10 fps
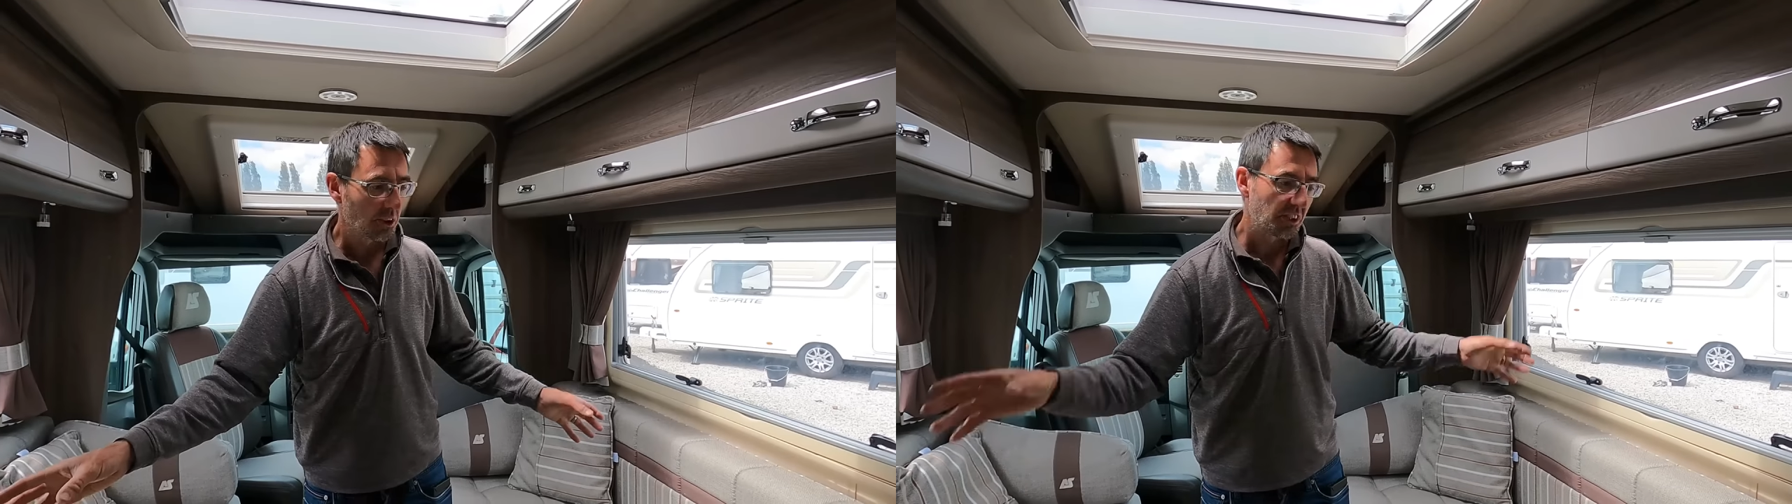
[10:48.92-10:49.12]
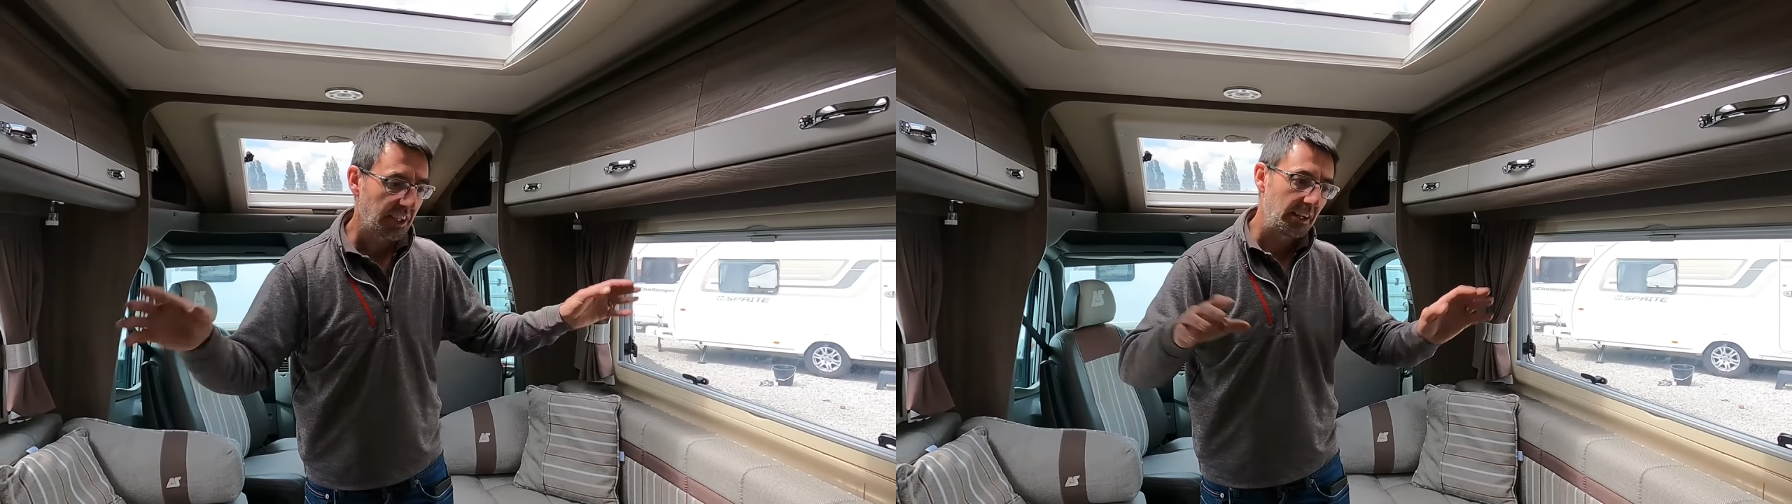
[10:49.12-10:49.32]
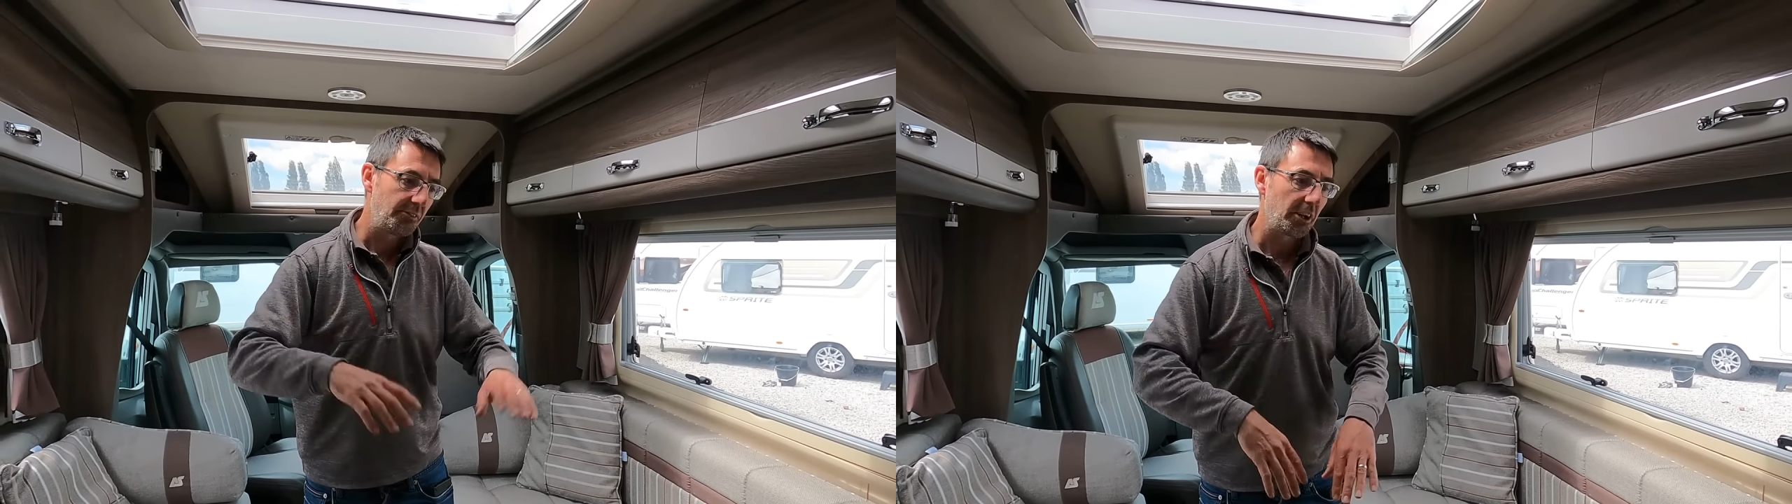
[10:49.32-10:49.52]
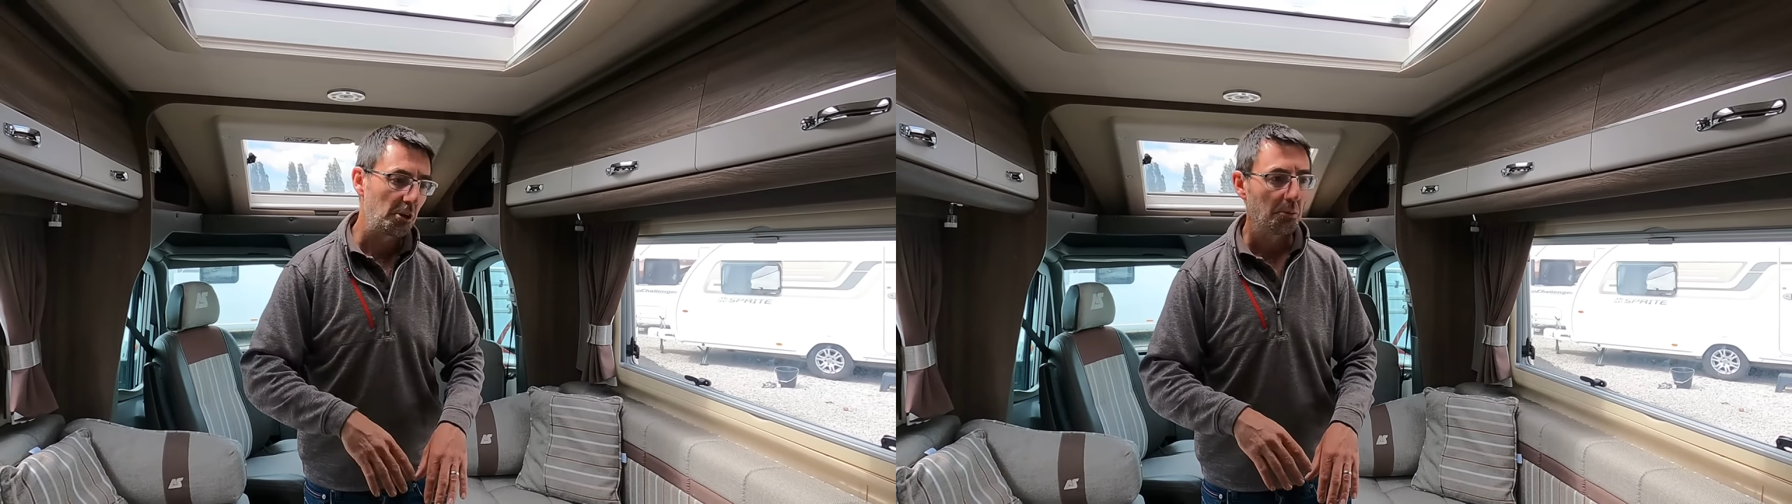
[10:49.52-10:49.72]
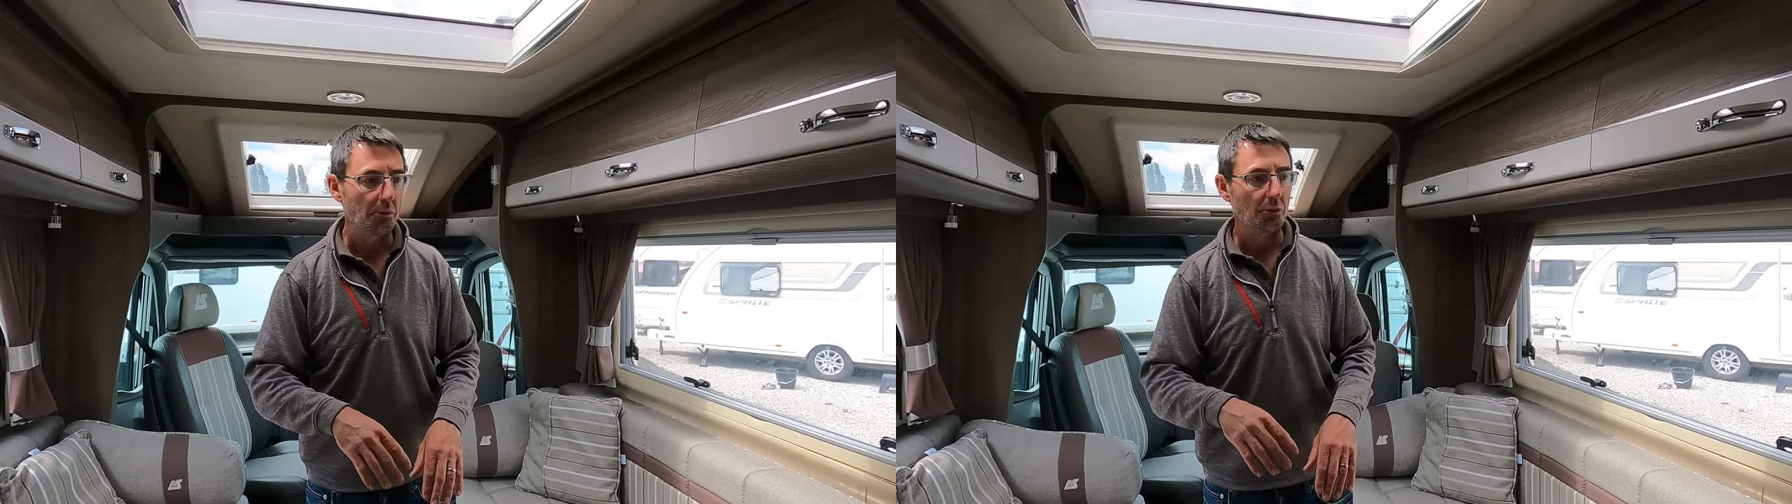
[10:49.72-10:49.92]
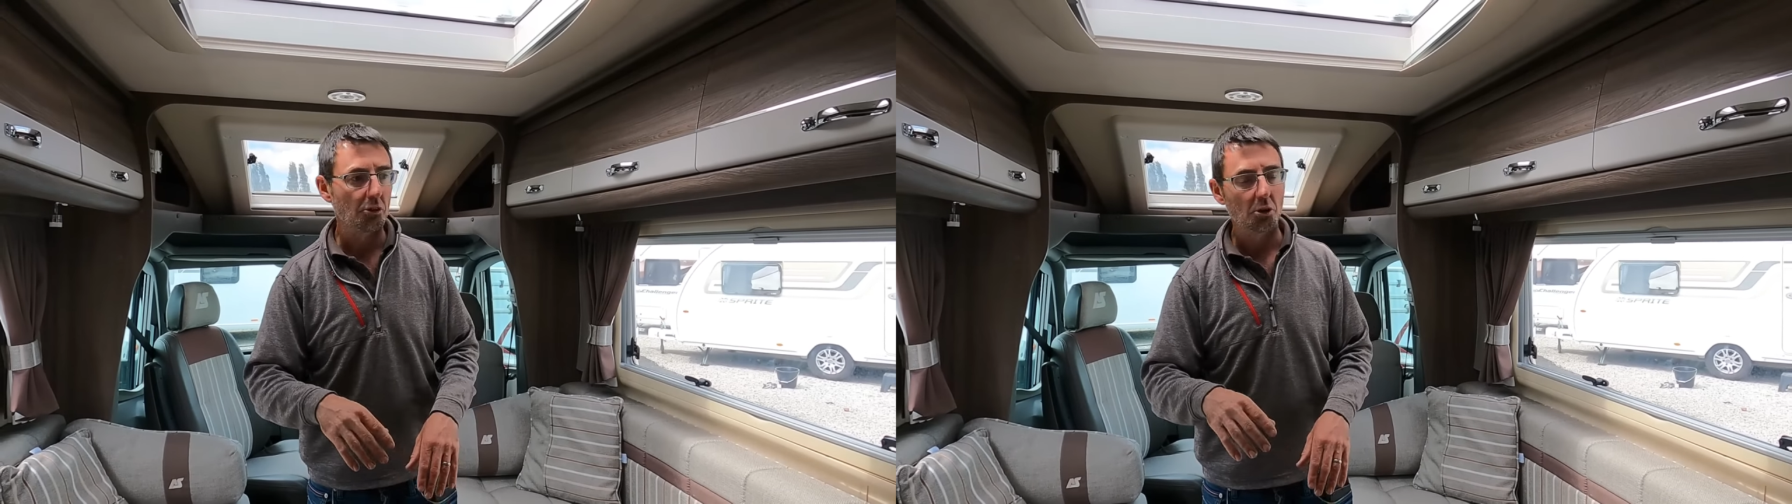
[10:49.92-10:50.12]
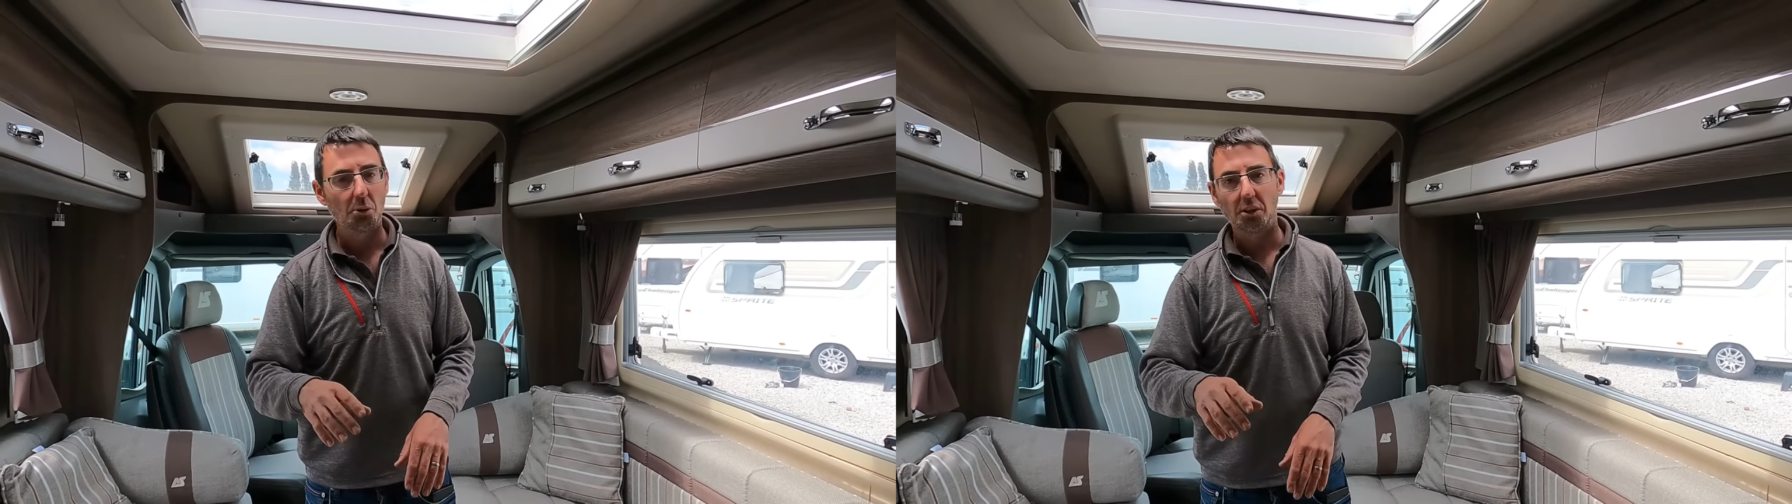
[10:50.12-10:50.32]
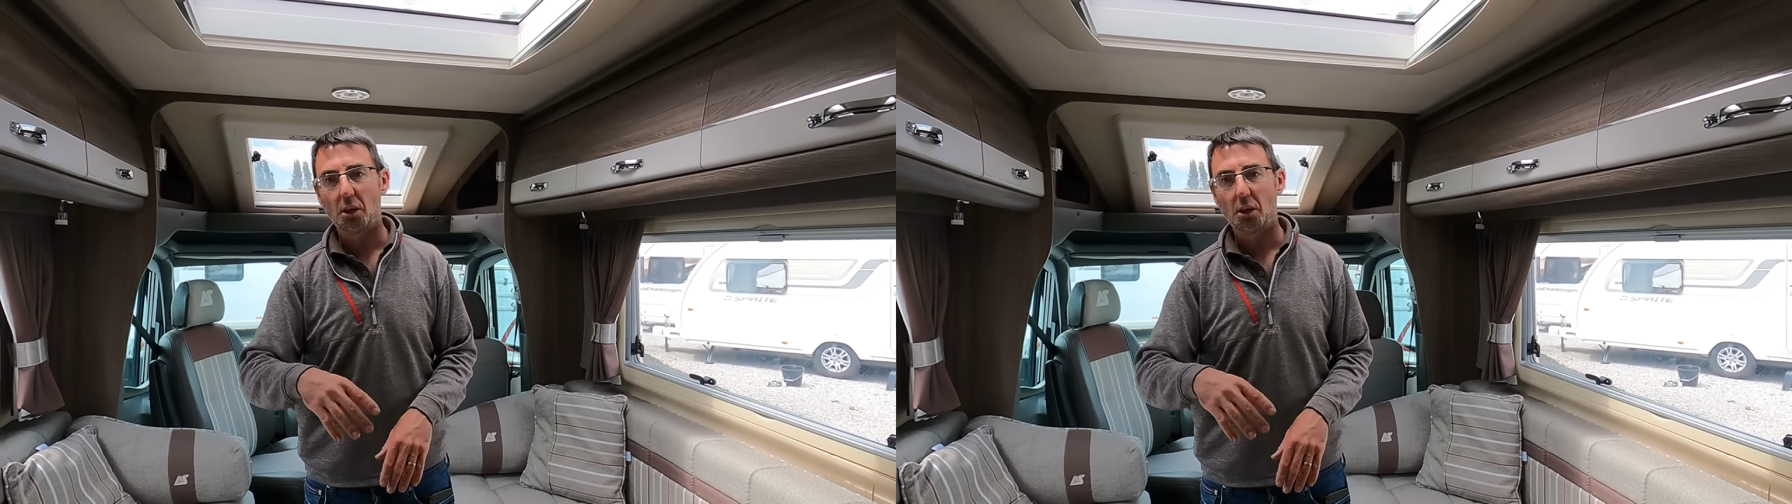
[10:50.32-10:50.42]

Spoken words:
I'll save that couple of £100 and